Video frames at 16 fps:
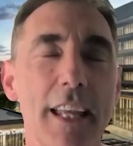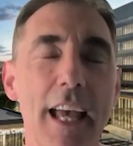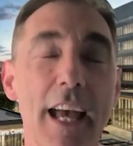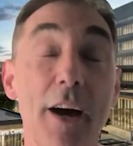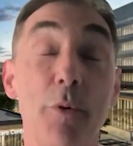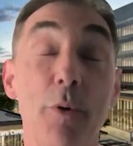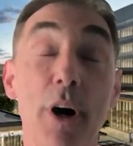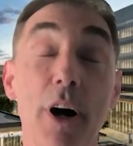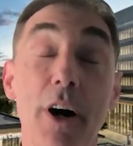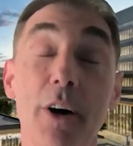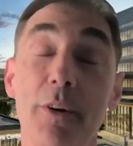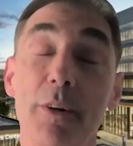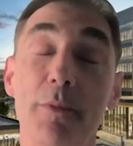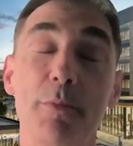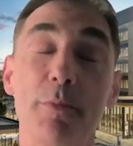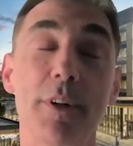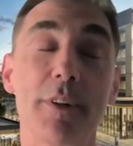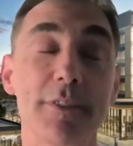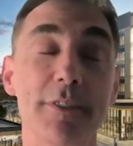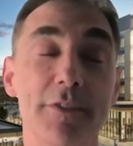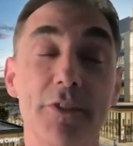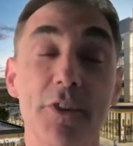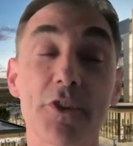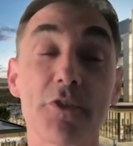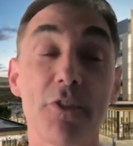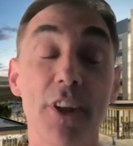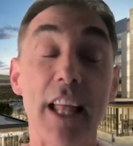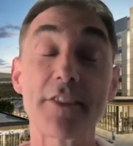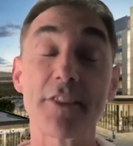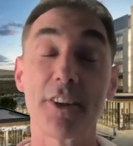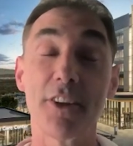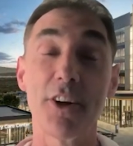Yeah, wow. First of all,
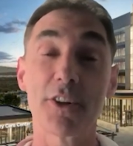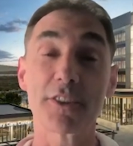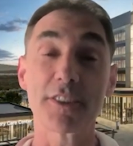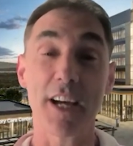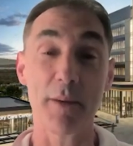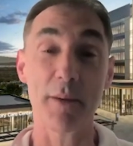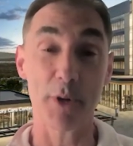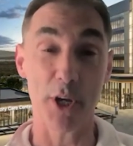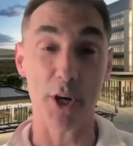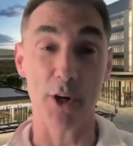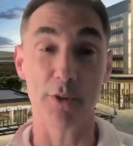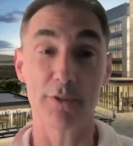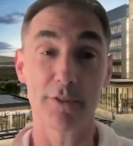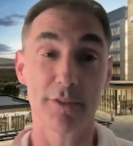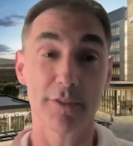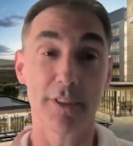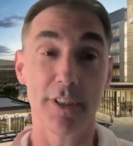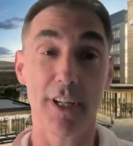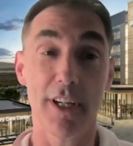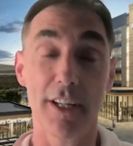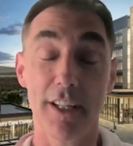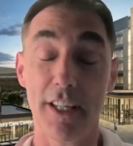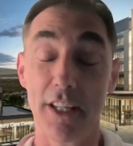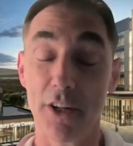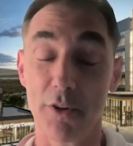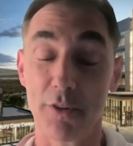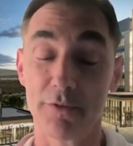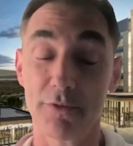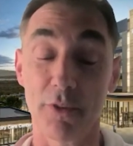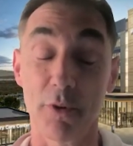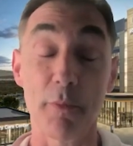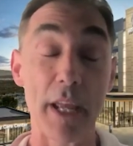that's a long time ago,
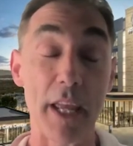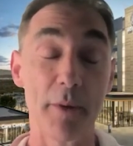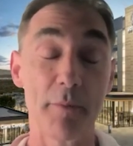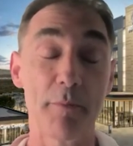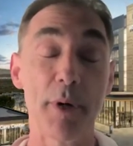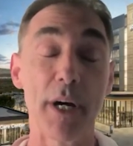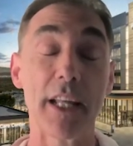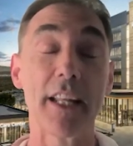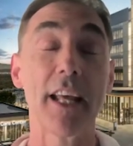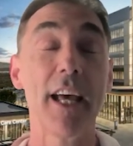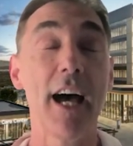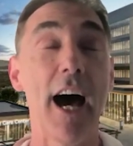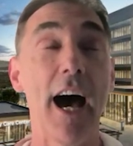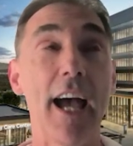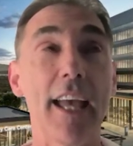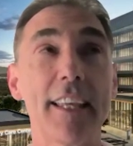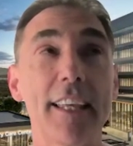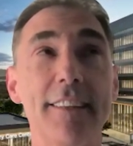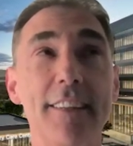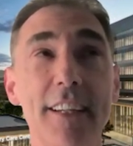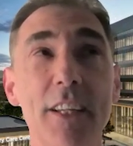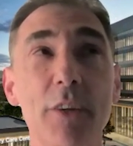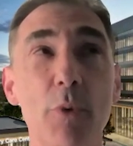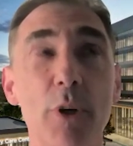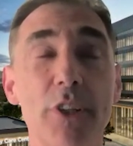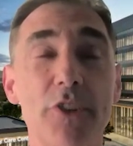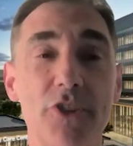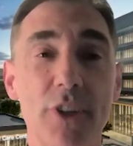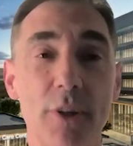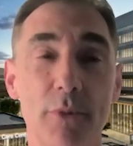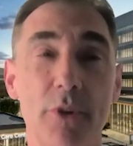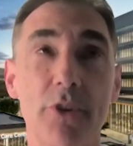for me. But I can tell you what's
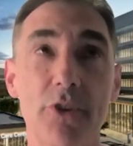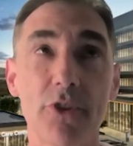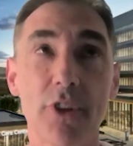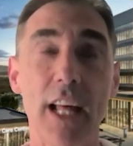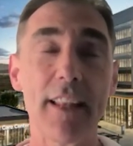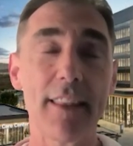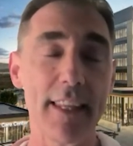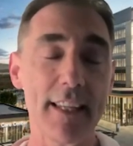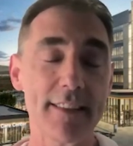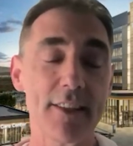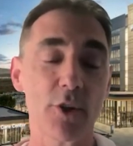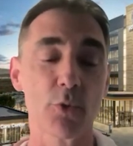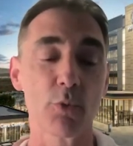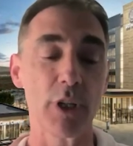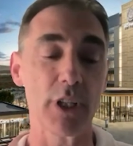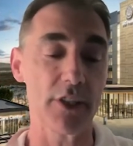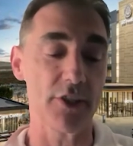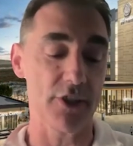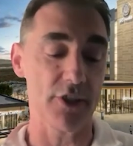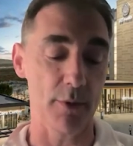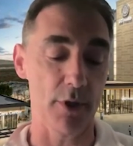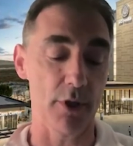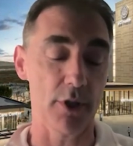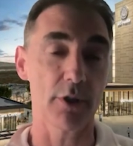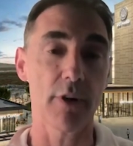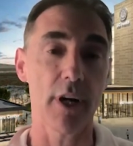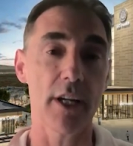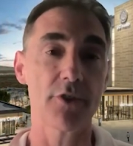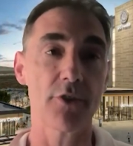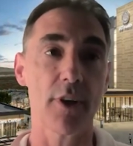similar. There's a lot of things that are really similar, right?